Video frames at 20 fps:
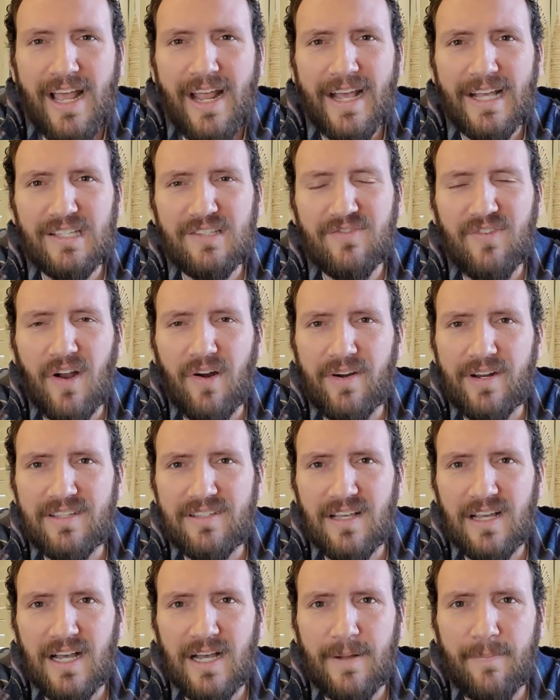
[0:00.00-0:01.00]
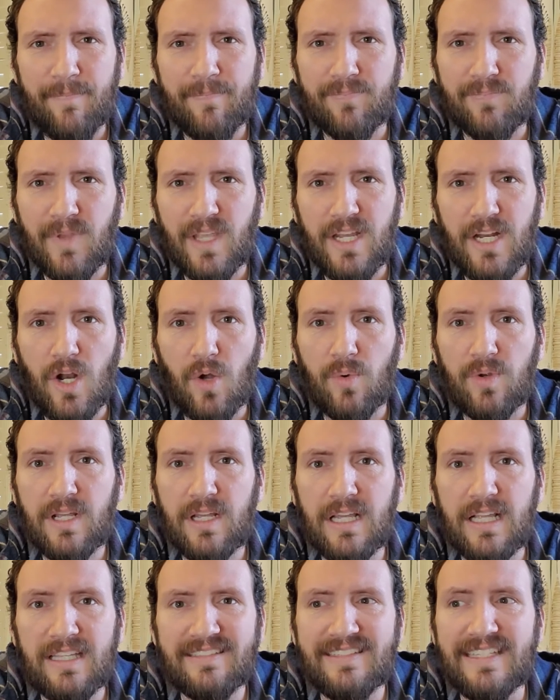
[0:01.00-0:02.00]
as far as um, you know,
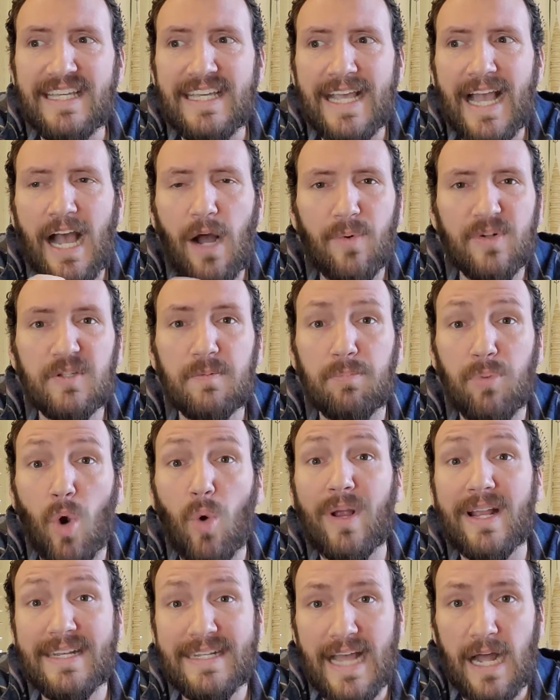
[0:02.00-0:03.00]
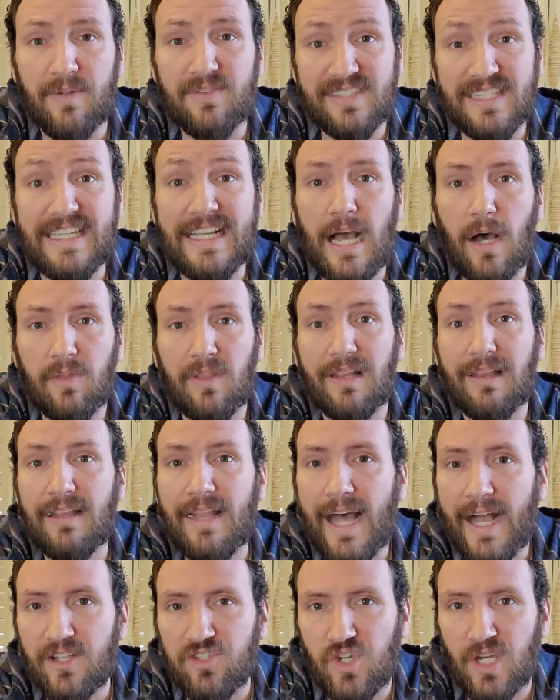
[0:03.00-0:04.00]
seeing how it's broken down, seeing how the
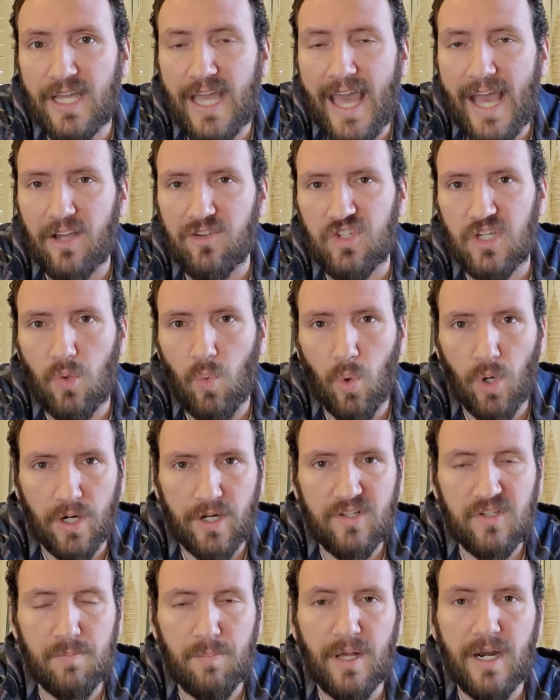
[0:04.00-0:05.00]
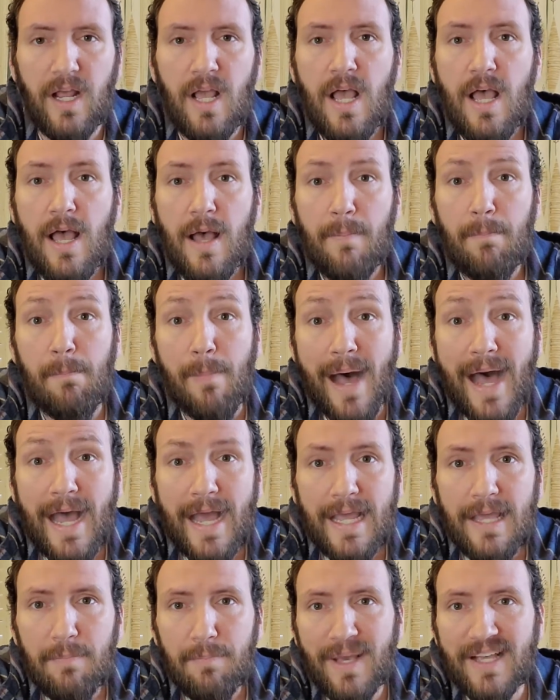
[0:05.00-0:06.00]
logic actually works. But
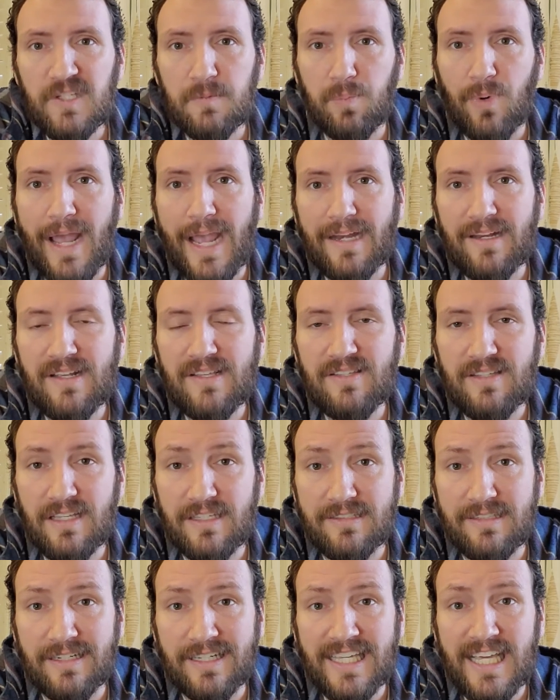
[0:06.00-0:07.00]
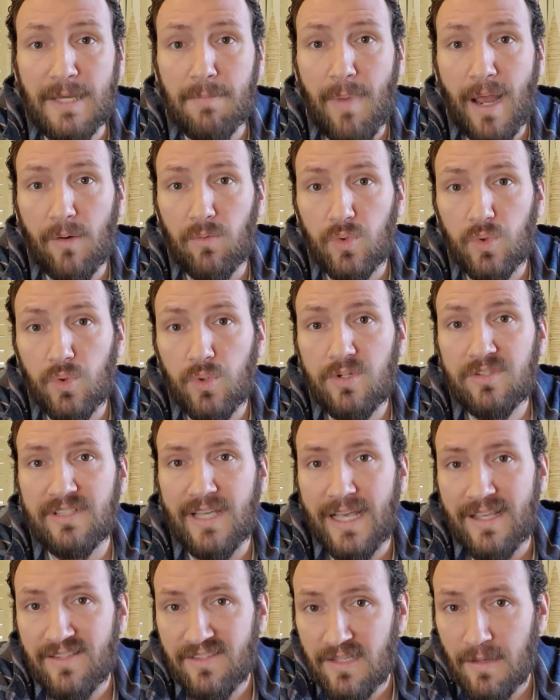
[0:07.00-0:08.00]
my best practice is to keep my rules
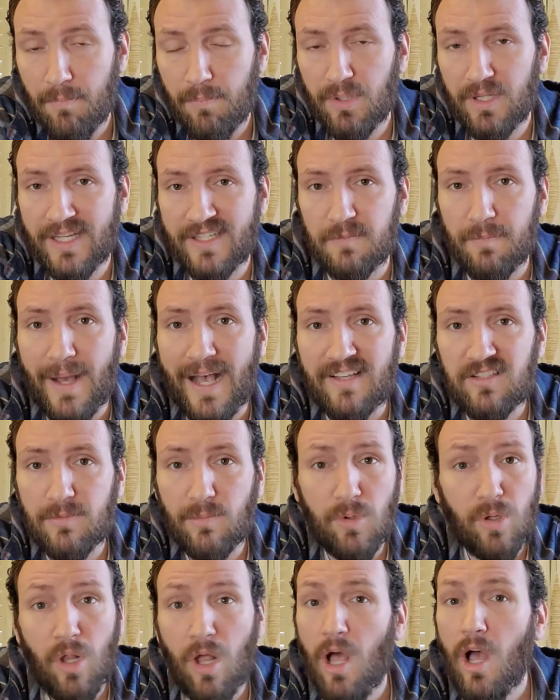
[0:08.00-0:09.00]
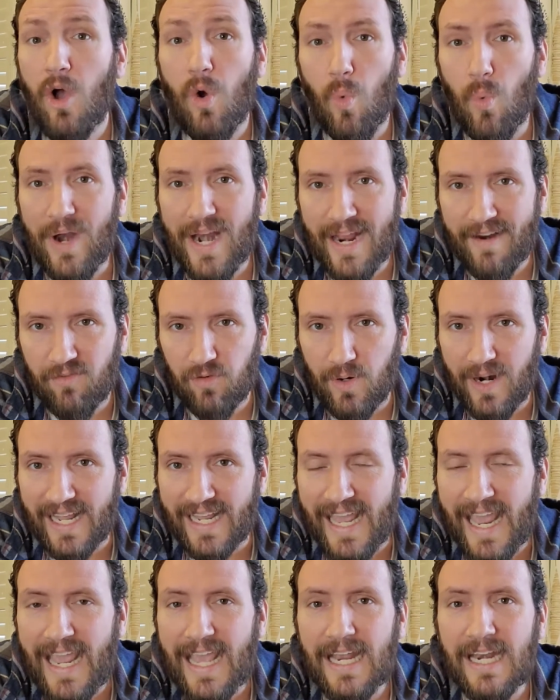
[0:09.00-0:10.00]
as simple as possible whenever I
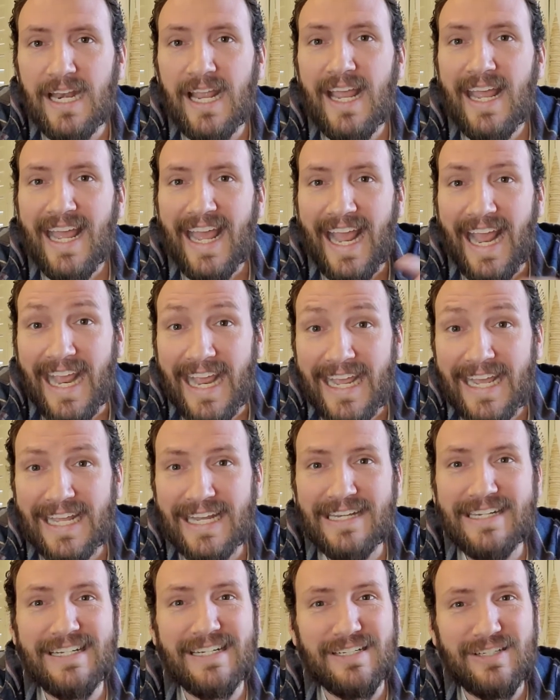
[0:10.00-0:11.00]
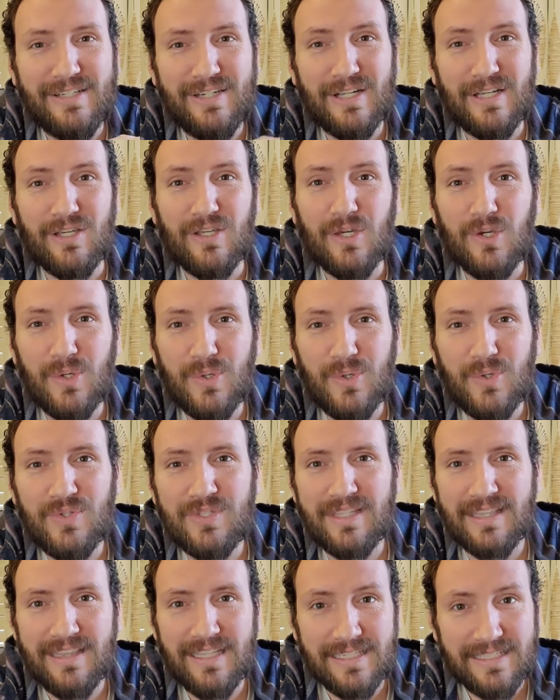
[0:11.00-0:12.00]
can and to
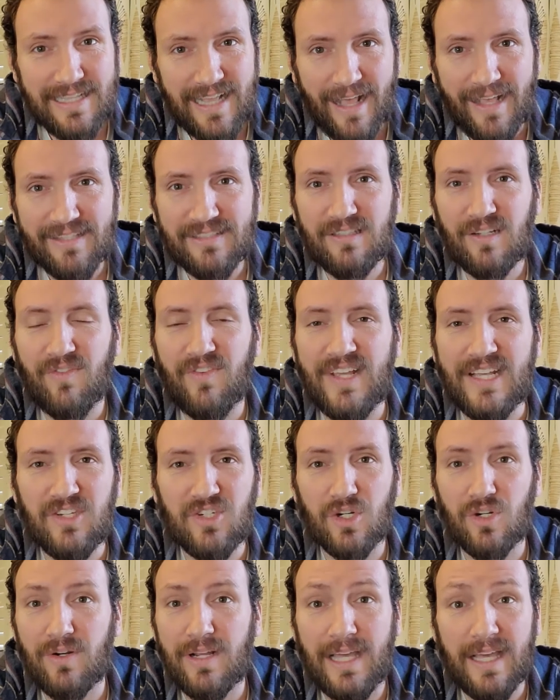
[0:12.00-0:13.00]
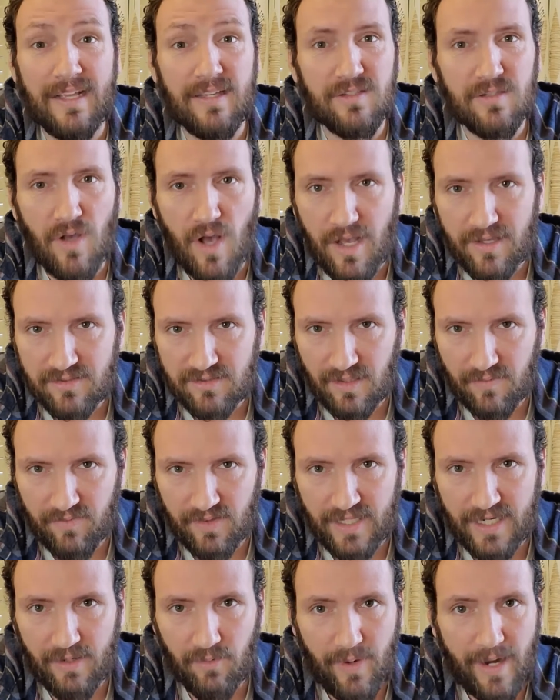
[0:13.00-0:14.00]
use the test feature
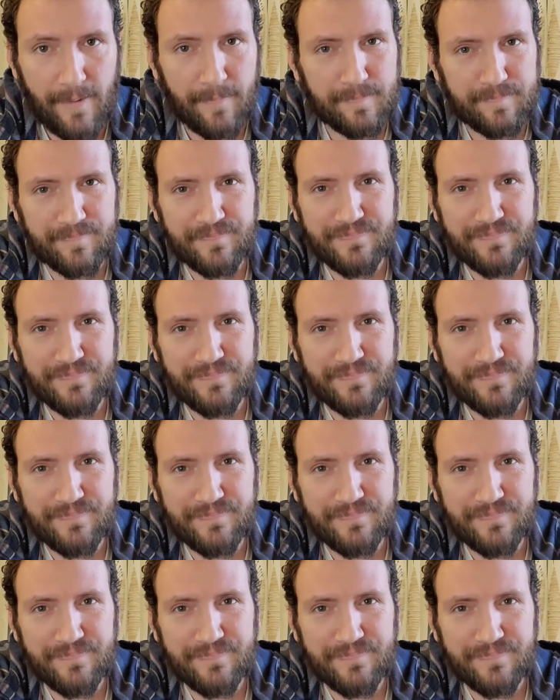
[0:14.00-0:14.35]
exhaustively, right?